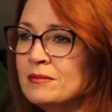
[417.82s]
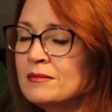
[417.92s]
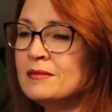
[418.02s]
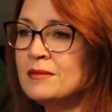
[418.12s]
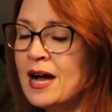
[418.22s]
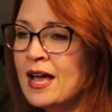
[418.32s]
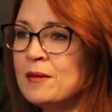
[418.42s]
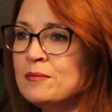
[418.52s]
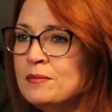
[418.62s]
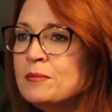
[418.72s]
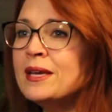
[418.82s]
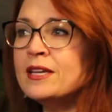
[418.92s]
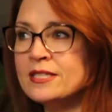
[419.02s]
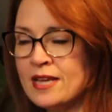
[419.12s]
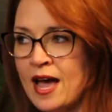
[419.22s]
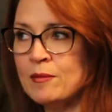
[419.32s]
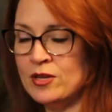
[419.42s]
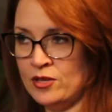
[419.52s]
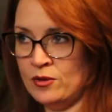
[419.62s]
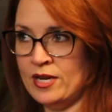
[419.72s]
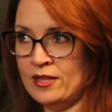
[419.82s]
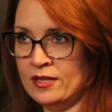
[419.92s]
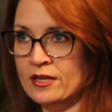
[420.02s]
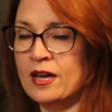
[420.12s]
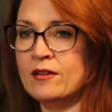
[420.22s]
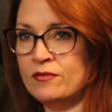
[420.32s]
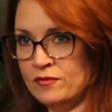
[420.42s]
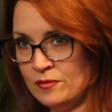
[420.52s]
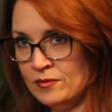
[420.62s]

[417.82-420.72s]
My biggest habit, though, that I think that I've